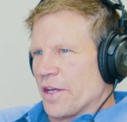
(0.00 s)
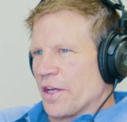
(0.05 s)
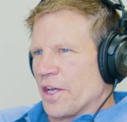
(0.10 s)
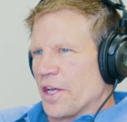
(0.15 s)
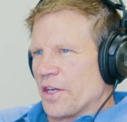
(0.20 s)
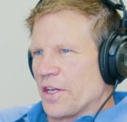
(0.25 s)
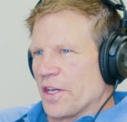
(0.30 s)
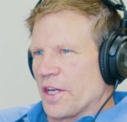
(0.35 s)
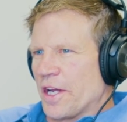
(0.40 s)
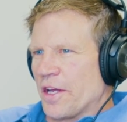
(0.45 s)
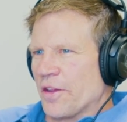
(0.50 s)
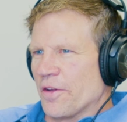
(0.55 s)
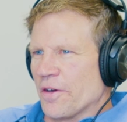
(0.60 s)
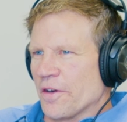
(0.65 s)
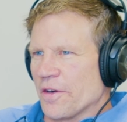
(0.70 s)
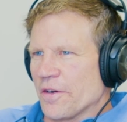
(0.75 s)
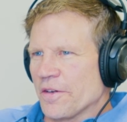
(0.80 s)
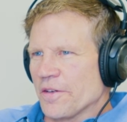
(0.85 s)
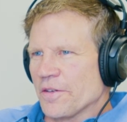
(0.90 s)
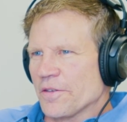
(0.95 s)
can get together
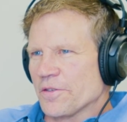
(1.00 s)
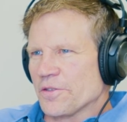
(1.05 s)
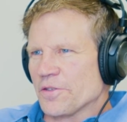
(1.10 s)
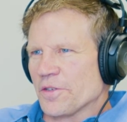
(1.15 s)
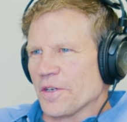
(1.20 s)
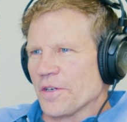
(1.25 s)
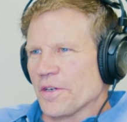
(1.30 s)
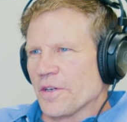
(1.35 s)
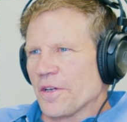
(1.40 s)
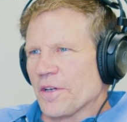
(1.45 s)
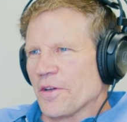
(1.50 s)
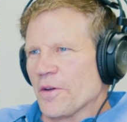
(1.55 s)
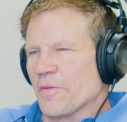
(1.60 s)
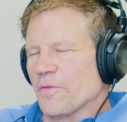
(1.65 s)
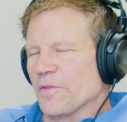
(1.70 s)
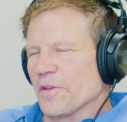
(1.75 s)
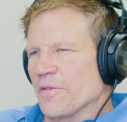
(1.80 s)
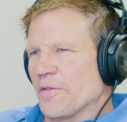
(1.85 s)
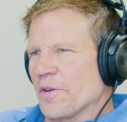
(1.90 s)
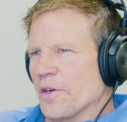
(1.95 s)
and
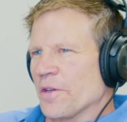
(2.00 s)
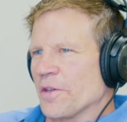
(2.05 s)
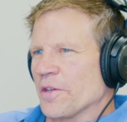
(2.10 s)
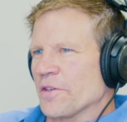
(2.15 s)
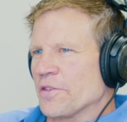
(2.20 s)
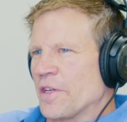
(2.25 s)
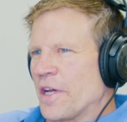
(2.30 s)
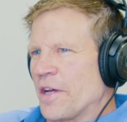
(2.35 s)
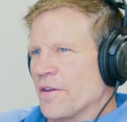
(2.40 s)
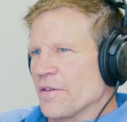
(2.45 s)
hopefully figure this